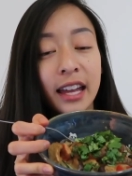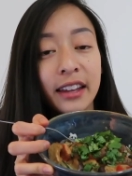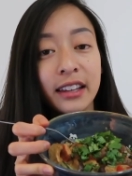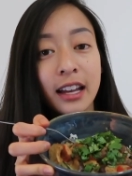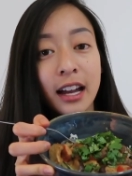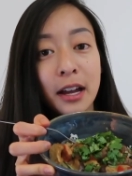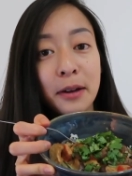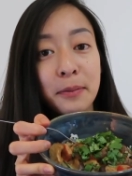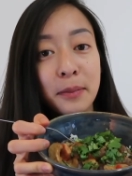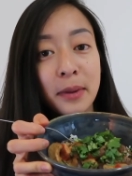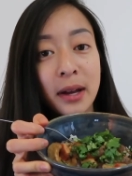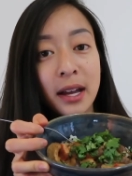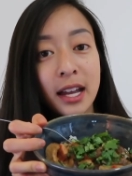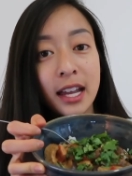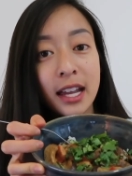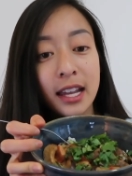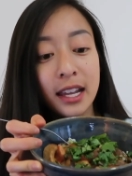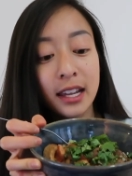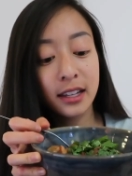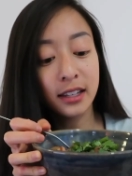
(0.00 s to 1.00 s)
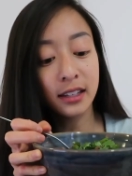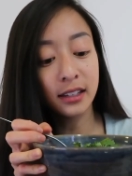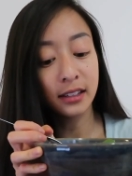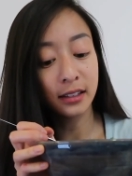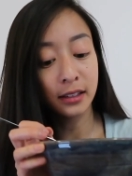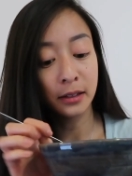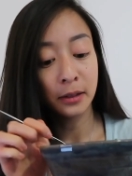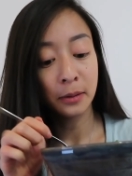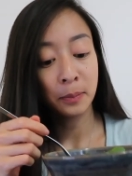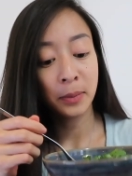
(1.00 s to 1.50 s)
I got my
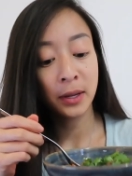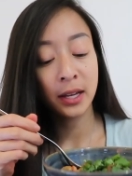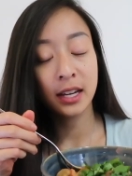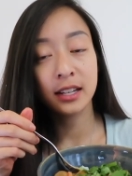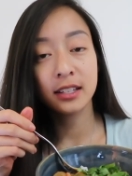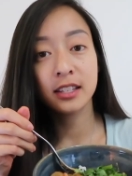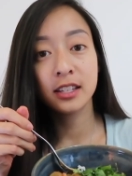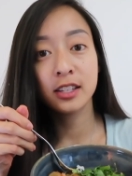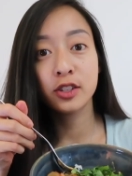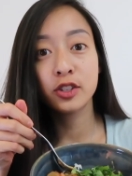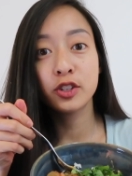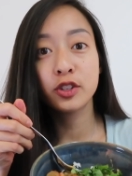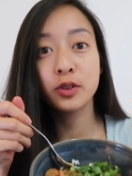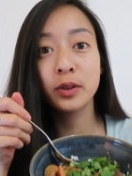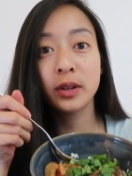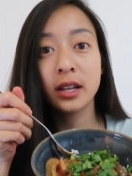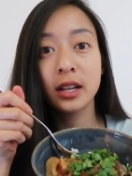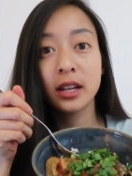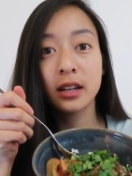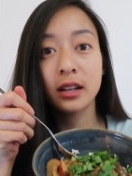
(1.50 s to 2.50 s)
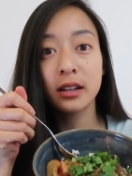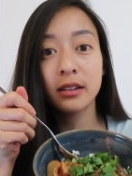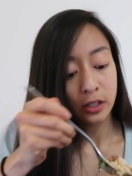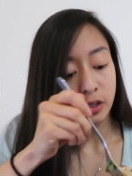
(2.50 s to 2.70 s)
peanut stew here.